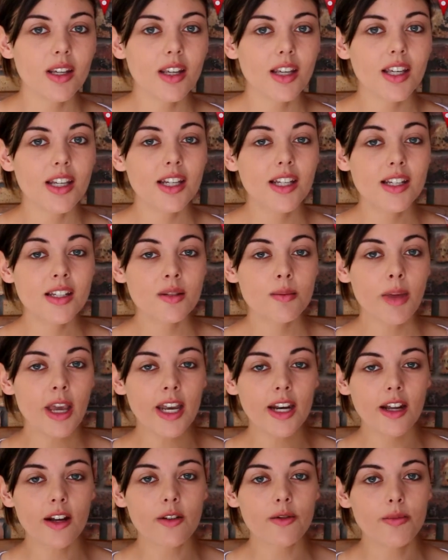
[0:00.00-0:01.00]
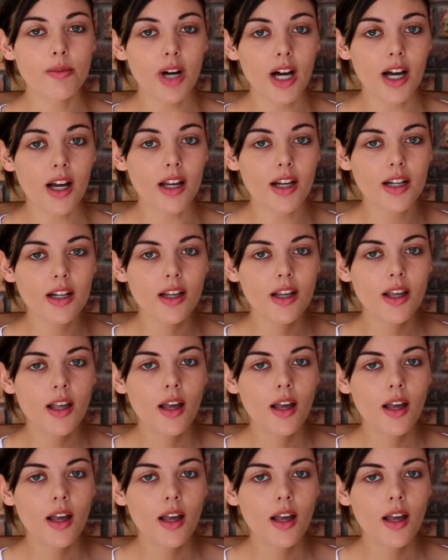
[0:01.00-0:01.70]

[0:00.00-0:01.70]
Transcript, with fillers: It is made out of pine,